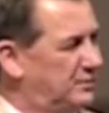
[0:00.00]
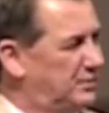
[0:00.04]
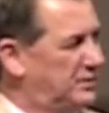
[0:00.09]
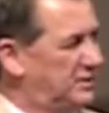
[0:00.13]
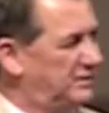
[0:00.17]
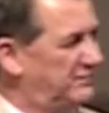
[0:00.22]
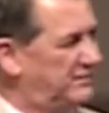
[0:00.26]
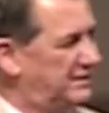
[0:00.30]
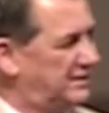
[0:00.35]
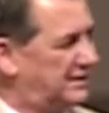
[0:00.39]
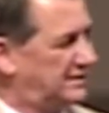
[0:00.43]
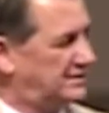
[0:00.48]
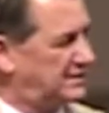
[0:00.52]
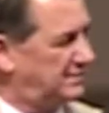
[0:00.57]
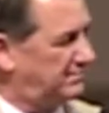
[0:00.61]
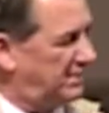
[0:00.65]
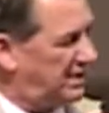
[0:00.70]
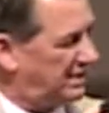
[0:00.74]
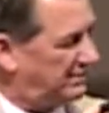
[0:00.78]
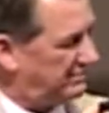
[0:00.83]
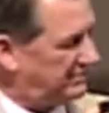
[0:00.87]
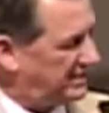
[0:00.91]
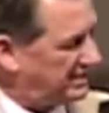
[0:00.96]
We even like to
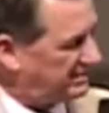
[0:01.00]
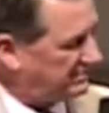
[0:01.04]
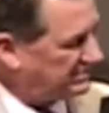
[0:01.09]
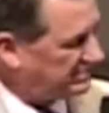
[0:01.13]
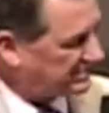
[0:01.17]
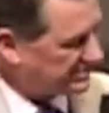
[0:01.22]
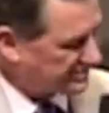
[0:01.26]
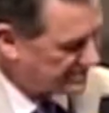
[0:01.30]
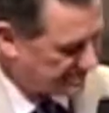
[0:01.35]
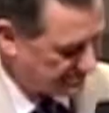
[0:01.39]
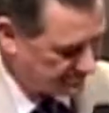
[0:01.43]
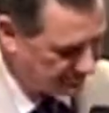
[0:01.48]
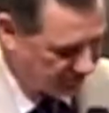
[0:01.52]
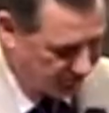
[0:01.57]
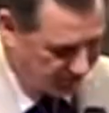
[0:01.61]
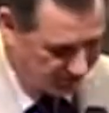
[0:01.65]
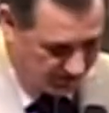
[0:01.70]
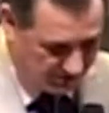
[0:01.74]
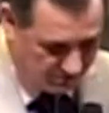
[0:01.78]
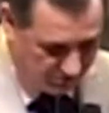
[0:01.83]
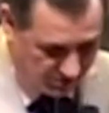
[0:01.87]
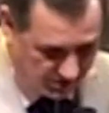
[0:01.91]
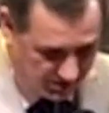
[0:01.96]
bow down to
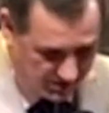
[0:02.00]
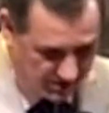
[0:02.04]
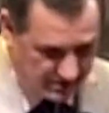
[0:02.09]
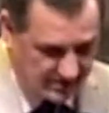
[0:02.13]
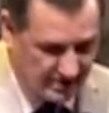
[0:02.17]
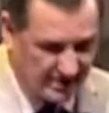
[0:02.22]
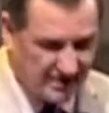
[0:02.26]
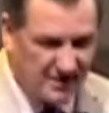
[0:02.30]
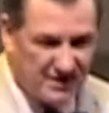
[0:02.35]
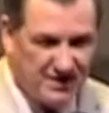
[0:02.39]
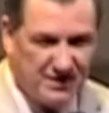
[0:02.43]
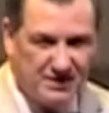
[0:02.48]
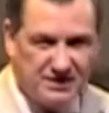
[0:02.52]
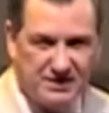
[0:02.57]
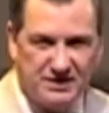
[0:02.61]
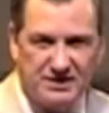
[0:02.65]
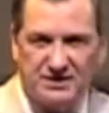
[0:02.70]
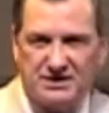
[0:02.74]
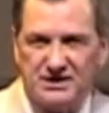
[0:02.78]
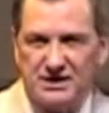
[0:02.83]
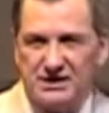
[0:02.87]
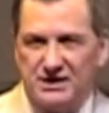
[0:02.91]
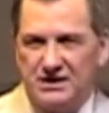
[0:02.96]
something that we can
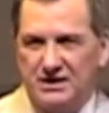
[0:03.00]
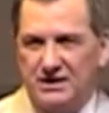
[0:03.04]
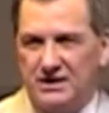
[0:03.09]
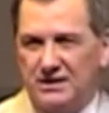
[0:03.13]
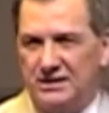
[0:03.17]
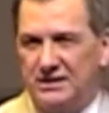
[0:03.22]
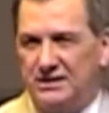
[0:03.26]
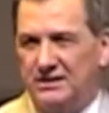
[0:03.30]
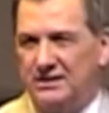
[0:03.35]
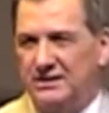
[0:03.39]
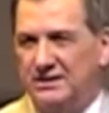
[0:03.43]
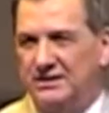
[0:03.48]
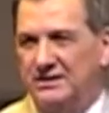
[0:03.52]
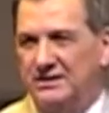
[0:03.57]
see.